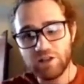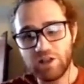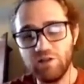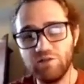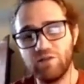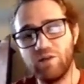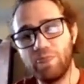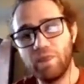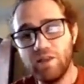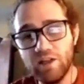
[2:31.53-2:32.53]
safe,
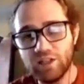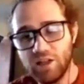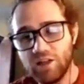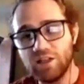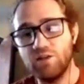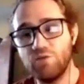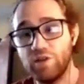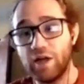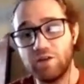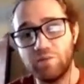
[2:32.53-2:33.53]
and then send the safe
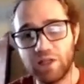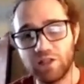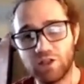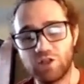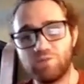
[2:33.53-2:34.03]
without the message.